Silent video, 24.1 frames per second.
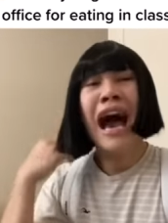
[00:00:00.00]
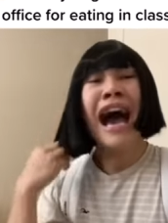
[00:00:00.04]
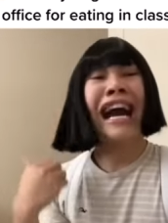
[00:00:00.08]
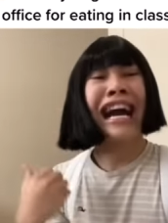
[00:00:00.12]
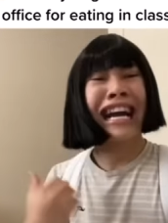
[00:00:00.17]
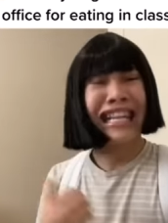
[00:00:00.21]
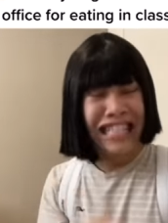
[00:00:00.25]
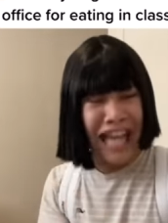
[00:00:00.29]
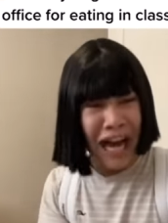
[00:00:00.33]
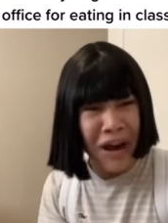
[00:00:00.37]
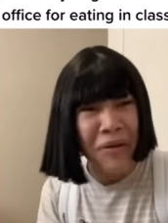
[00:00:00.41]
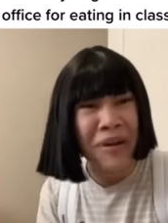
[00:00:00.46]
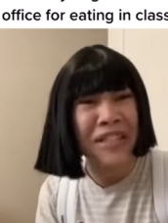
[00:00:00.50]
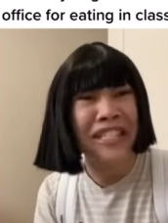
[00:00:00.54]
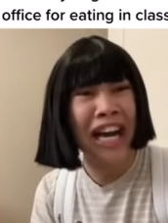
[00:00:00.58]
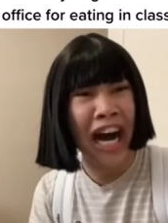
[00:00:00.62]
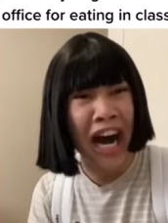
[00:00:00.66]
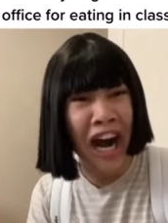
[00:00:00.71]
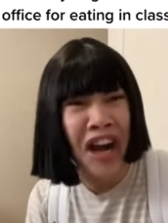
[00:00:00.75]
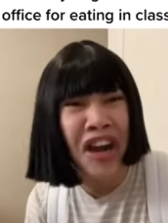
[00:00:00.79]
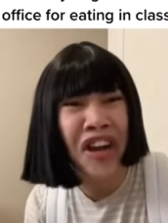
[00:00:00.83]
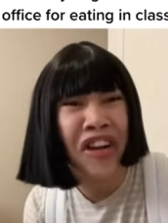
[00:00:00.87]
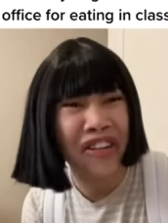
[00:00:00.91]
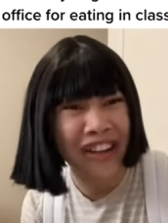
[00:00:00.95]
Because I was
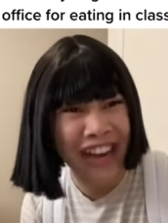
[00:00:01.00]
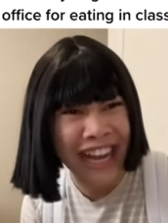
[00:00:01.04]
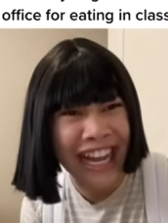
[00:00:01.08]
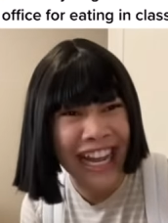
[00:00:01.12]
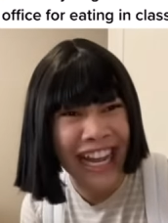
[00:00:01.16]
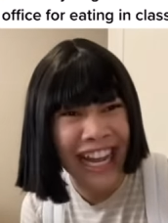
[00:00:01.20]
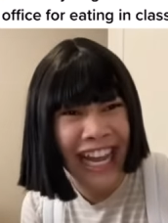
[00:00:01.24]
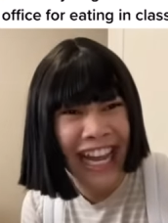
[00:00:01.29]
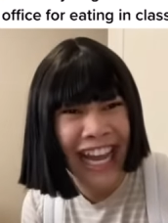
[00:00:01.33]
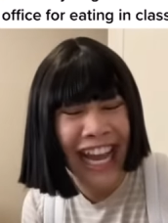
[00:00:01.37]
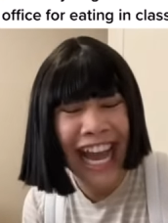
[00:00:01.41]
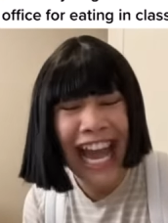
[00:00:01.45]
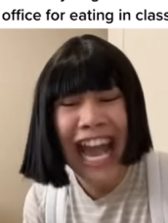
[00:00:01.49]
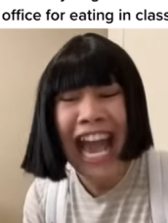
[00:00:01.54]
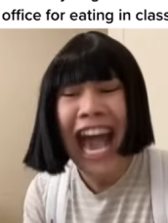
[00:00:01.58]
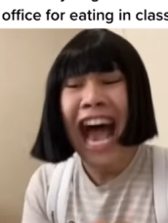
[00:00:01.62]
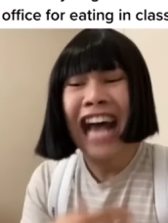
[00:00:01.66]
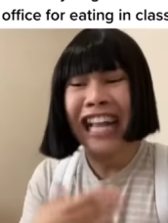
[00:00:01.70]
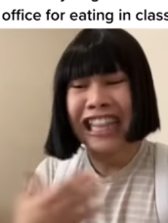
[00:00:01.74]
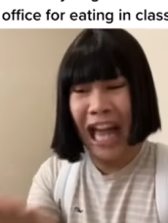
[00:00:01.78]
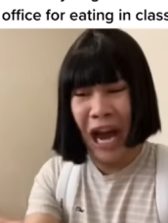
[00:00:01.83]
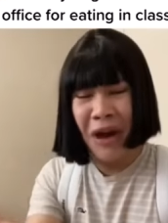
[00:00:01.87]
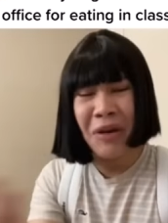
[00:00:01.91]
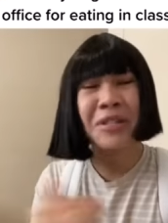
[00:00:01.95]
hungry.
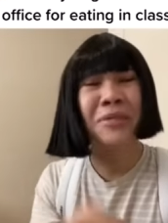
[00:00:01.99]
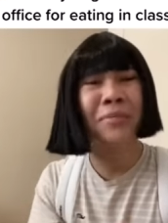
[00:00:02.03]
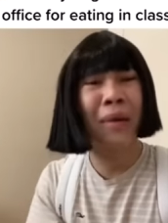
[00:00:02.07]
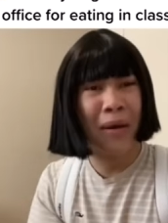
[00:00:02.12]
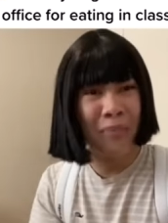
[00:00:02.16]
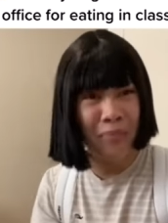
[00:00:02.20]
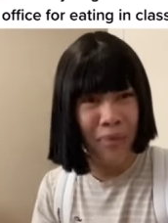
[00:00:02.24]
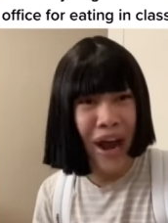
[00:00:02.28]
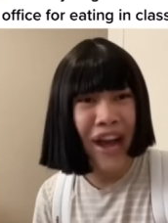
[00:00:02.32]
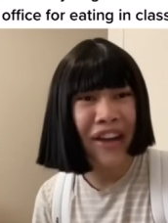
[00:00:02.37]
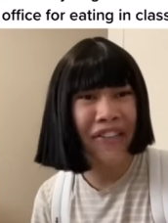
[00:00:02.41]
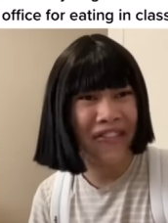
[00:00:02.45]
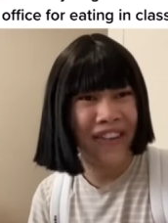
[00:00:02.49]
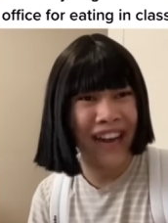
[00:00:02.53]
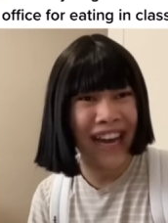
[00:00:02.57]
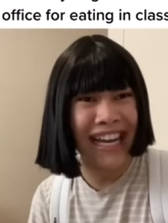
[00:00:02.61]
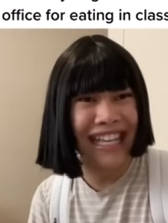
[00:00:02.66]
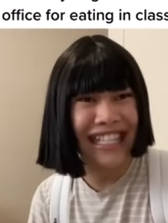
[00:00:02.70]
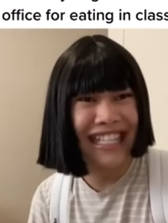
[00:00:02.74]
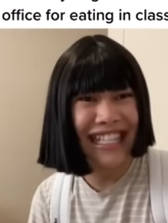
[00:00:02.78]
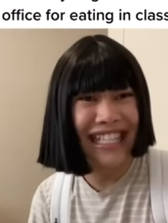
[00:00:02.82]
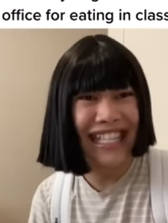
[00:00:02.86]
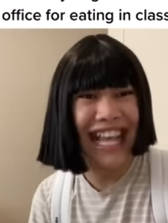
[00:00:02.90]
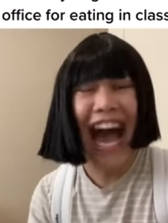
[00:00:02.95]
That was my
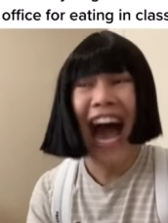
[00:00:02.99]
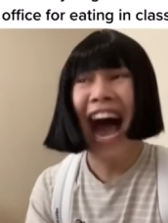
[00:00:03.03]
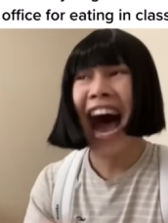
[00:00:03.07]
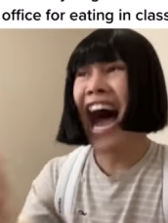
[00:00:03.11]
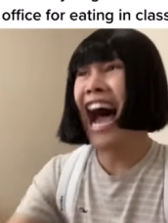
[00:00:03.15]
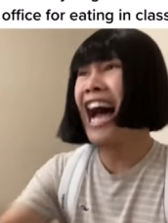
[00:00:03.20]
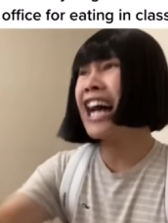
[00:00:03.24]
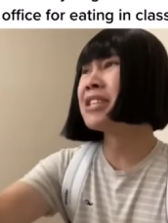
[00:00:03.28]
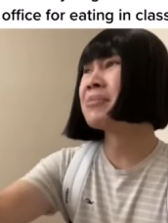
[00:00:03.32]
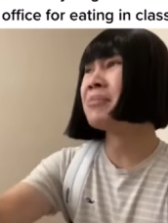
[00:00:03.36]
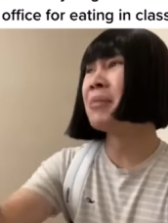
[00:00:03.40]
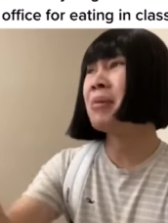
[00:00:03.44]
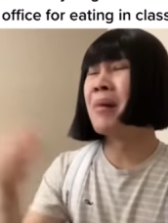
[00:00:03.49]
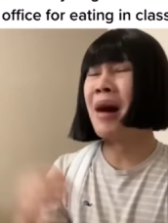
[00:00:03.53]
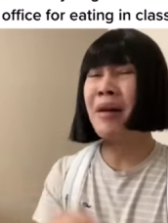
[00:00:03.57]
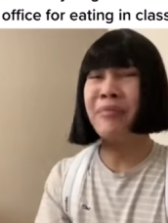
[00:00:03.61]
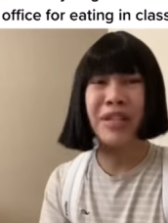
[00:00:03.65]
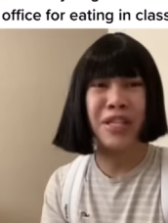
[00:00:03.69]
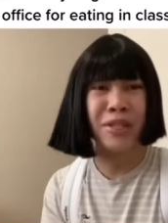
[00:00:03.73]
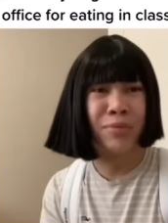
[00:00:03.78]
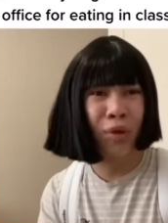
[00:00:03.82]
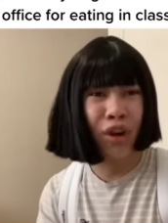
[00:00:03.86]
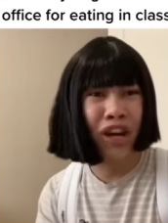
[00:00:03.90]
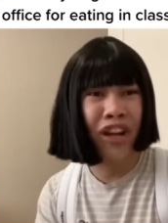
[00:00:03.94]
breakfast. I asked my
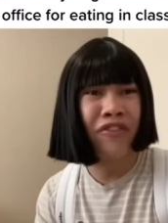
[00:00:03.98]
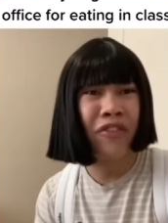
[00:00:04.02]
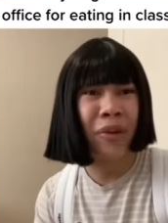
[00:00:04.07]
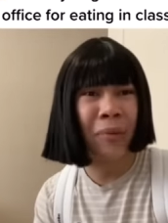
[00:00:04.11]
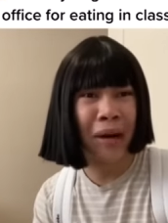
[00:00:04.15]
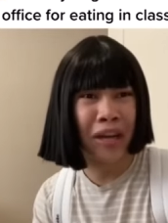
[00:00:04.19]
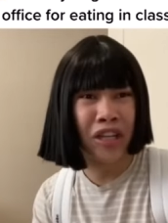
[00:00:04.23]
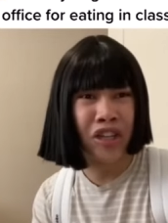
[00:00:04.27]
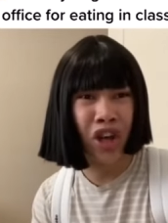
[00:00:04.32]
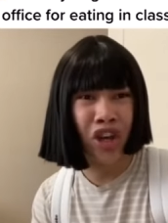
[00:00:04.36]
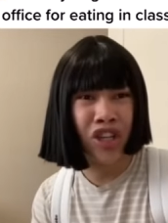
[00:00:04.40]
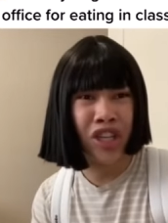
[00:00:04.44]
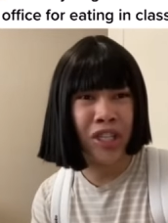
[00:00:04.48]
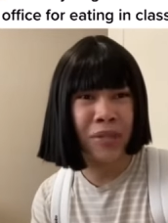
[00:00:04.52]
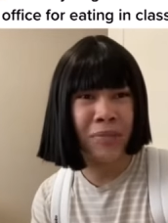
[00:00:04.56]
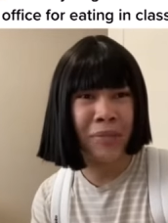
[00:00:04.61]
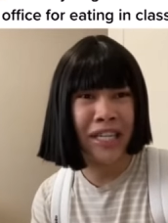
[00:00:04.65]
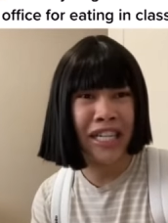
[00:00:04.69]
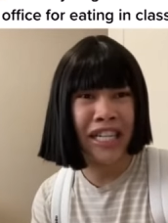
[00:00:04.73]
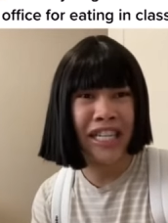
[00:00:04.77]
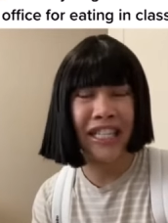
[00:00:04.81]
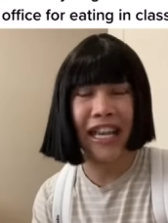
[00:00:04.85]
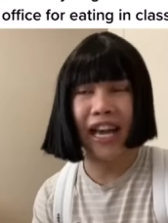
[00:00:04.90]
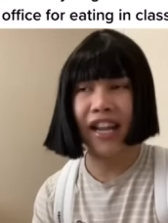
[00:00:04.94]
mom this morning for McDonald's,
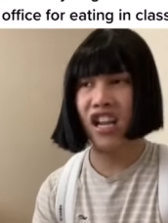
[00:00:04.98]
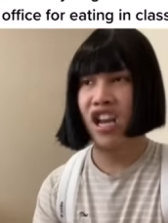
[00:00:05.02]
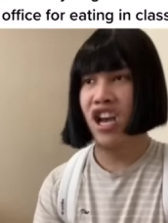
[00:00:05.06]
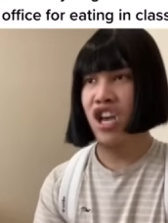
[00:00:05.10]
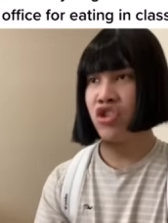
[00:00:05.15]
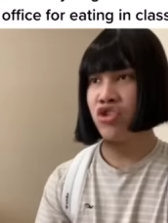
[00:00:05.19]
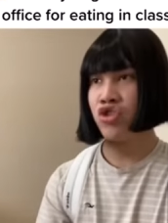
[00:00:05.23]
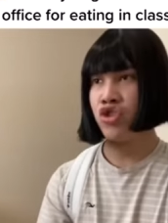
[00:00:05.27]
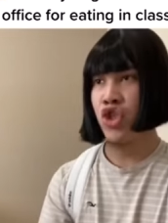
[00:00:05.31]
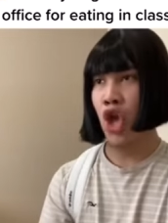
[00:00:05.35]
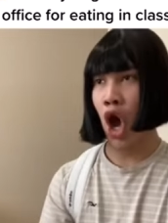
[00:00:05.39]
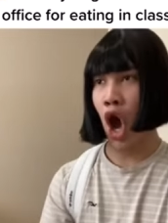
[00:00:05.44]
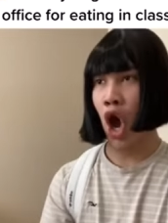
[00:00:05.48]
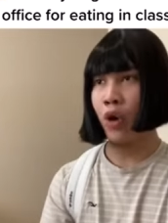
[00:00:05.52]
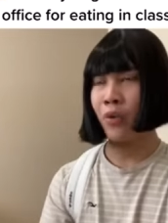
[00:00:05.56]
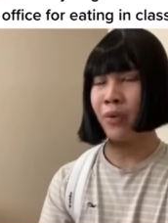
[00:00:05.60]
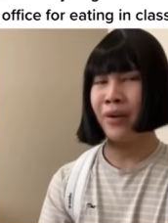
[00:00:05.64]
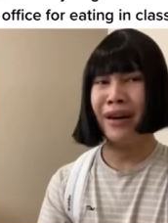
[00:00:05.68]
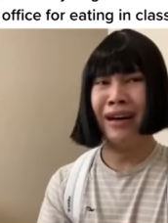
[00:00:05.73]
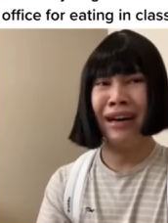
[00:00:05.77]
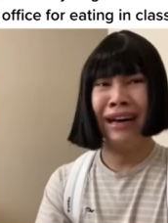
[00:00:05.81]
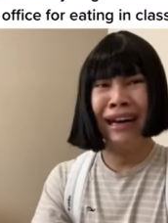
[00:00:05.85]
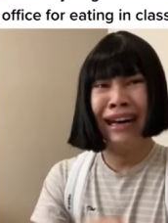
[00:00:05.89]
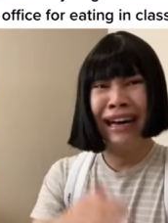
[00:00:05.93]
but she said
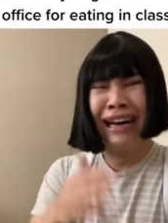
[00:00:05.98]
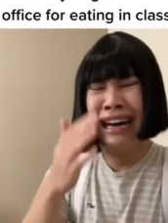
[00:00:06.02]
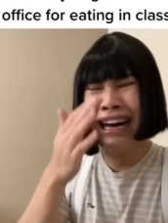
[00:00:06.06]
no.